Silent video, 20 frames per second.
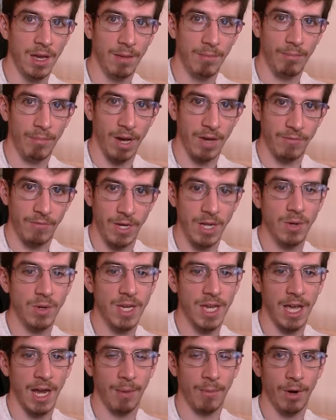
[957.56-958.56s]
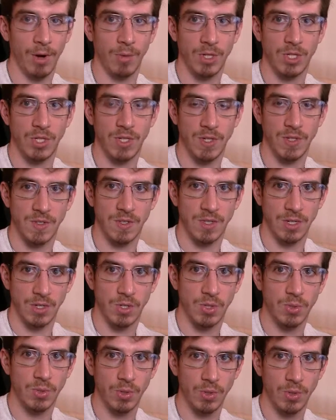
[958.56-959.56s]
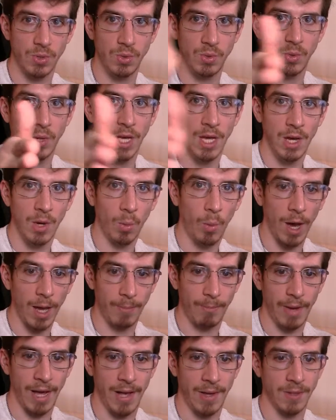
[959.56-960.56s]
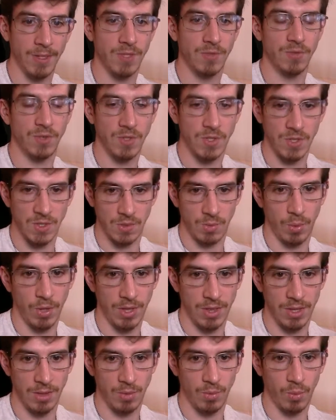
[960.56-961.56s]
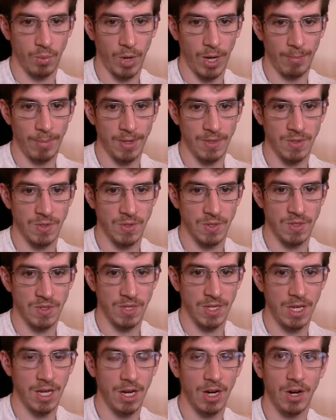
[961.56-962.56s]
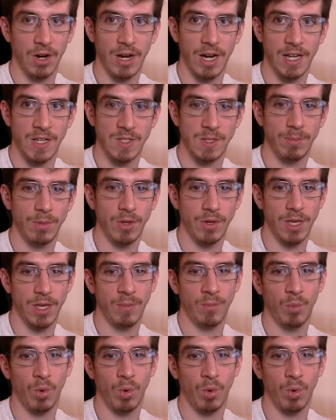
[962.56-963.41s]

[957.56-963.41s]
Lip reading: video camera, which is the true white balance versus what the white balance looks here, it ends up looking more